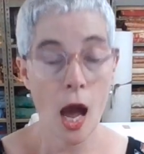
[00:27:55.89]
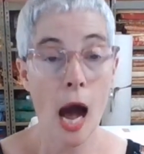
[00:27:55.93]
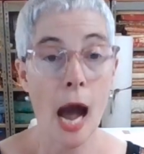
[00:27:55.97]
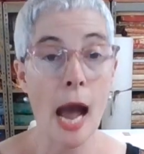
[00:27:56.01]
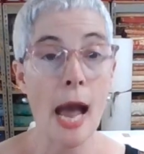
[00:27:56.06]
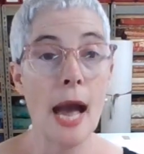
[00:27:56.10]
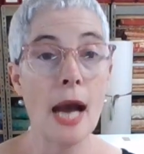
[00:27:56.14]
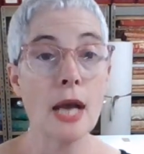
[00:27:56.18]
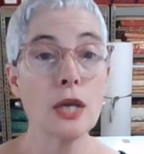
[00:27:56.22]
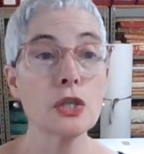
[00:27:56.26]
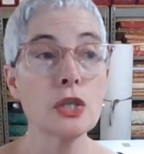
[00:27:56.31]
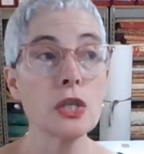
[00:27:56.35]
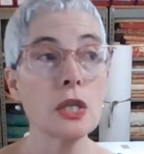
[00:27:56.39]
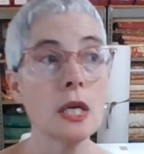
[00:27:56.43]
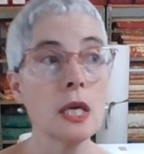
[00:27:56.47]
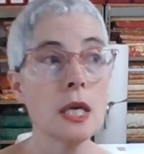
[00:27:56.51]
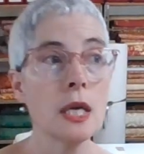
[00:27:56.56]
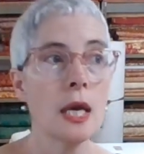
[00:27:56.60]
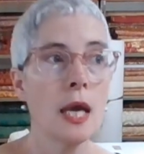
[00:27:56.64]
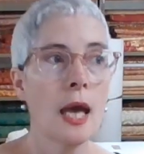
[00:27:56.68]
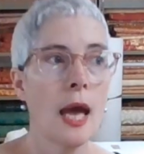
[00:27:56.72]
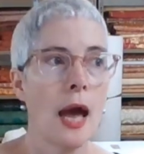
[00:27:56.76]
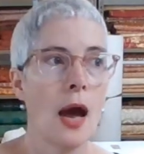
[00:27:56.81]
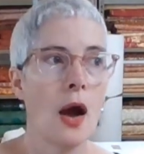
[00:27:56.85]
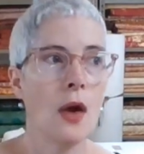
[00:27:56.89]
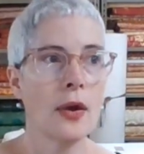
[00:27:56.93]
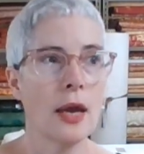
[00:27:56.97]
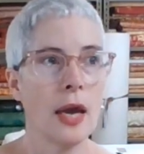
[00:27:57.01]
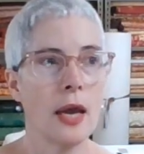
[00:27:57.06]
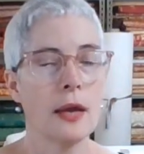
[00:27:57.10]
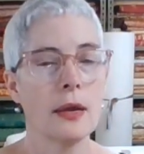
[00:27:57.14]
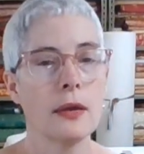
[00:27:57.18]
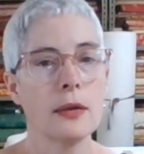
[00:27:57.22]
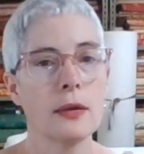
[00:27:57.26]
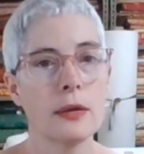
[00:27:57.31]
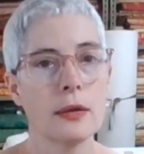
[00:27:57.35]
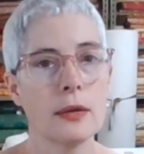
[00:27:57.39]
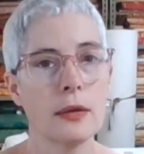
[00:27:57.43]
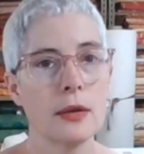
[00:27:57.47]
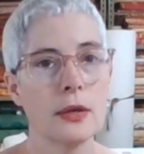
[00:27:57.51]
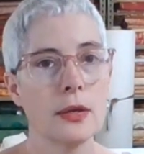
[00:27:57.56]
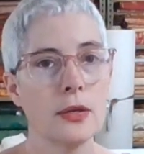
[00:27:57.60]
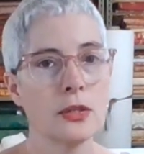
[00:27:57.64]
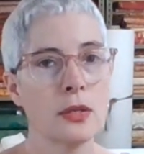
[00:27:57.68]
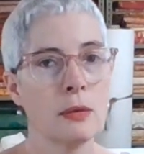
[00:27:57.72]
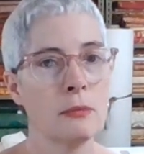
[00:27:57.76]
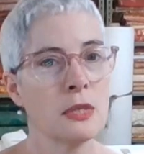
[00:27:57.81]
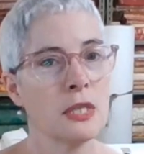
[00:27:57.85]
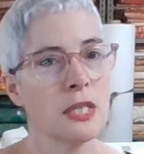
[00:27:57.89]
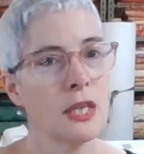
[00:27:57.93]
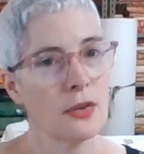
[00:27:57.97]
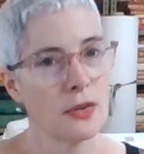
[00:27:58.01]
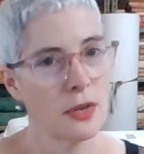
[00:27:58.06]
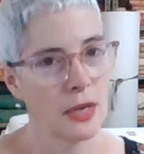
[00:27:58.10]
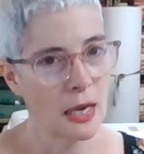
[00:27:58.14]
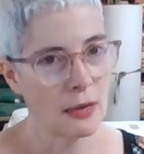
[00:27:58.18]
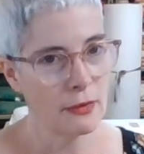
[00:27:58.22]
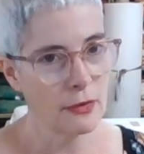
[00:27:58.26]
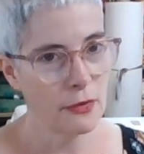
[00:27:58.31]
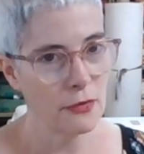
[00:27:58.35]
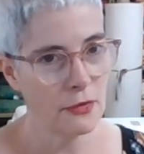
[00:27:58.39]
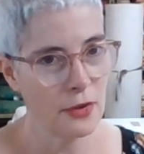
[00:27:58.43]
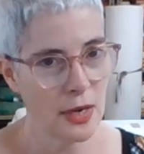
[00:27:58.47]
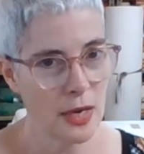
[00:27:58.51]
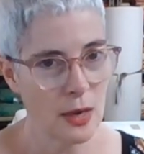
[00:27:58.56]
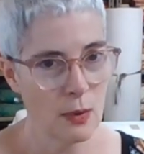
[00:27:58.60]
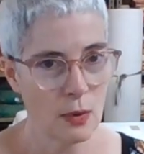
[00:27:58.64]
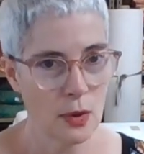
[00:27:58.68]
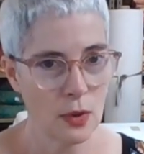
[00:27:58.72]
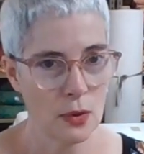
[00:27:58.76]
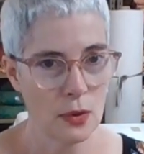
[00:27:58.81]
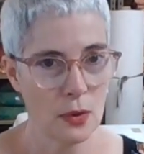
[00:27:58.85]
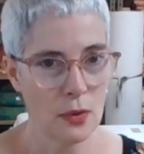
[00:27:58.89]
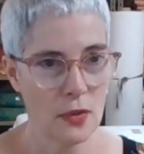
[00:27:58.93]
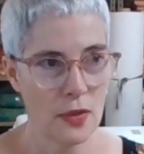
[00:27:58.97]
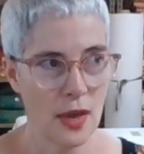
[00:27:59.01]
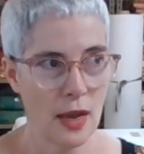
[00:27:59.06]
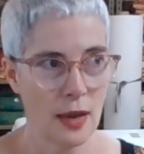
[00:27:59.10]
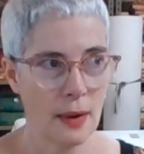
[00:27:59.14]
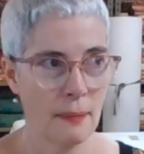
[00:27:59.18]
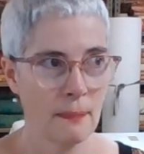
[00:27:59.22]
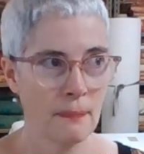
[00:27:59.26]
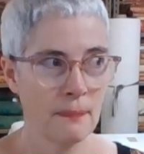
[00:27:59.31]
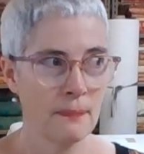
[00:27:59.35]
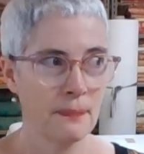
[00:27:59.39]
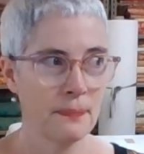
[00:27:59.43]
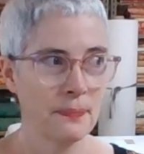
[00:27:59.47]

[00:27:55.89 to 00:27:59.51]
Okay, so I'm going to tell you kind of a funny woohoo thing.